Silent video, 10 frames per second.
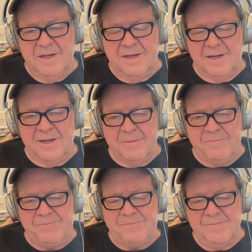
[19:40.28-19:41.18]

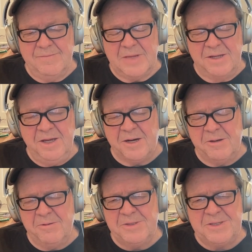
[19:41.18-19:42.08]
um, it
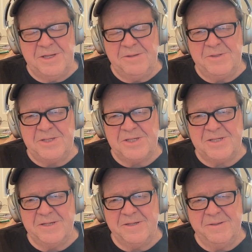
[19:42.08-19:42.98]
was
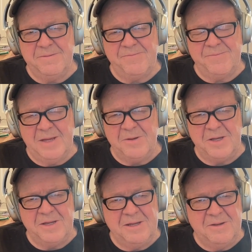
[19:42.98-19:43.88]
just a. I
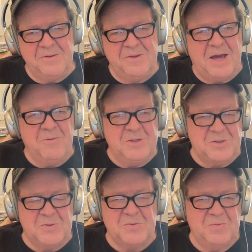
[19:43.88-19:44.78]
mean, that
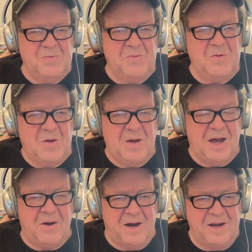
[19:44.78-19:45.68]
was
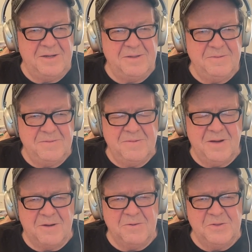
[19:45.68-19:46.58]
how I
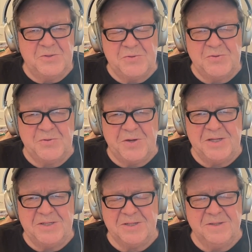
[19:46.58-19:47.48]
always was
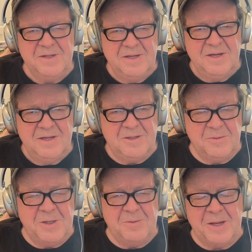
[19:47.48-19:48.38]
raised to
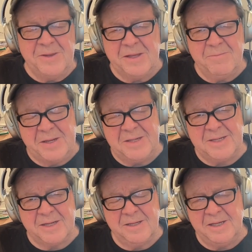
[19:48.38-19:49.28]
be a man. That
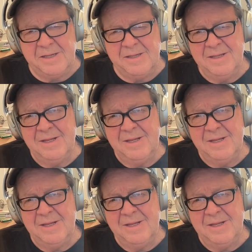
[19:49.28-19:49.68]
basically